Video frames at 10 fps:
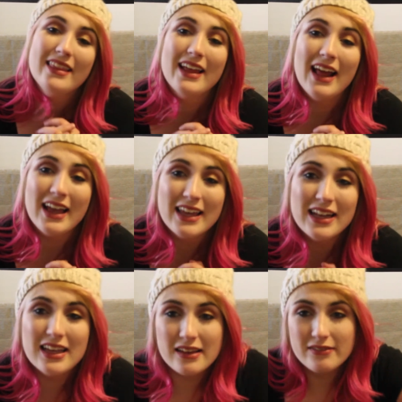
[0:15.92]
that I get
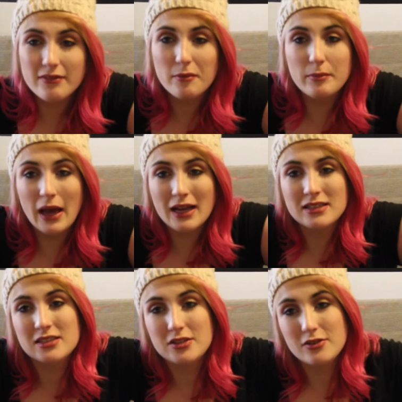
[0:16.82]
to give
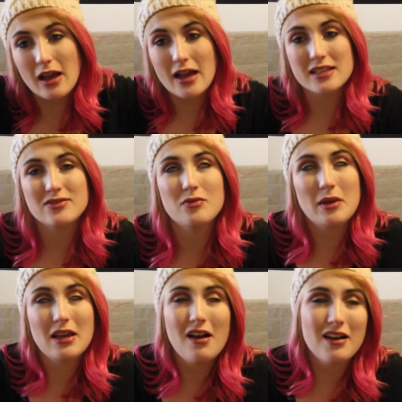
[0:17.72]
back to you guys for
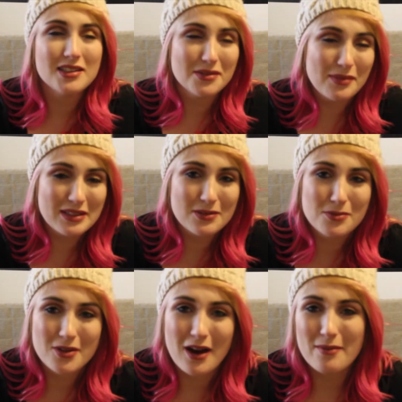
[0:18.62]
being awesome and
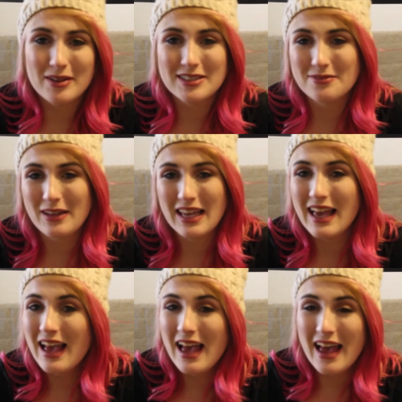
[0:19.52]
subscribing to me
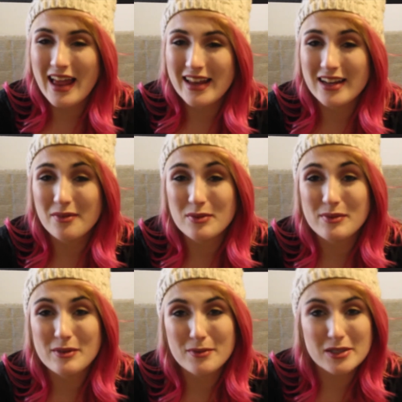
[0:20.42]
and helping
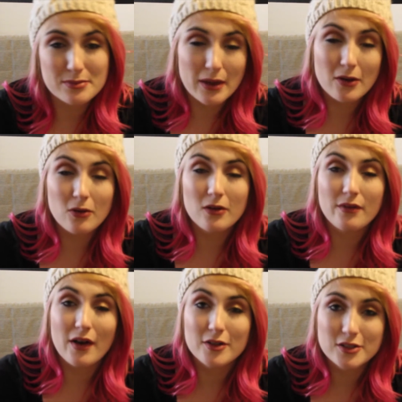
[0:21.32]
me reach my goal of
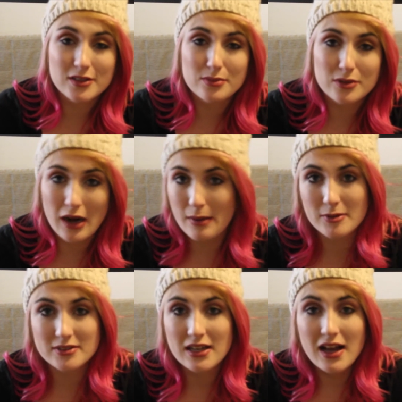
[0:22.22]
100
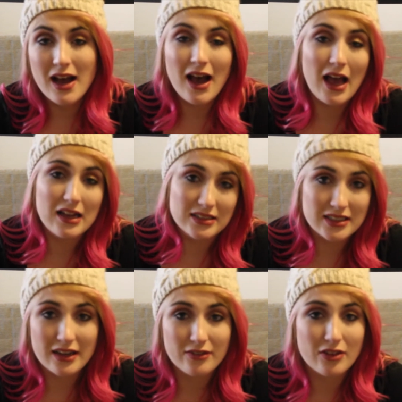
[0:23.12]
subscribers. I
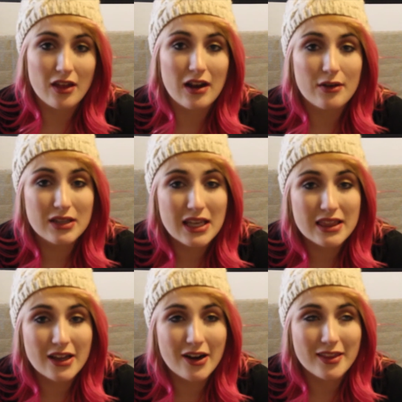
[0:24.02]
honestly never thought I would
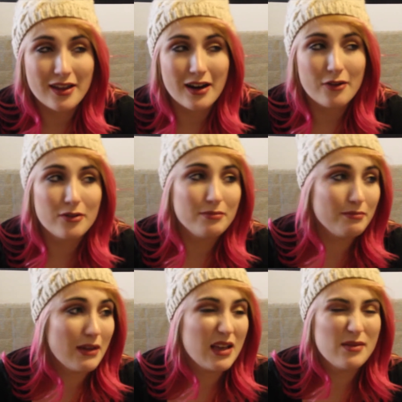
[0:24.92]
get there. I thought I would
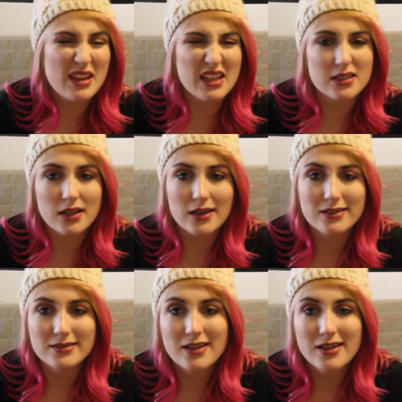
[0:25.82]
maybe get to like